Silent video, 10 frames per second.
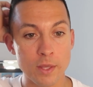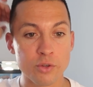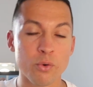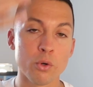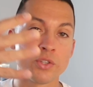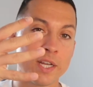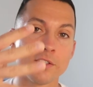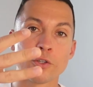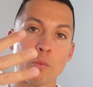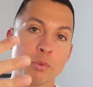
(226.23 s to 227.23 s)
there's four
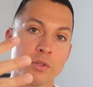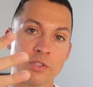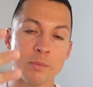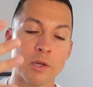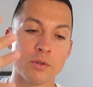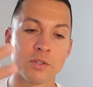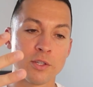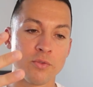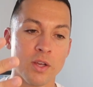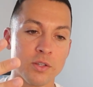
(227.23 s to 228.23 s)
stages of competence. Let me go into
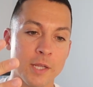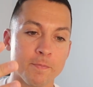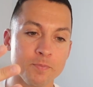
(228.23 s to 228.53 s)
this first.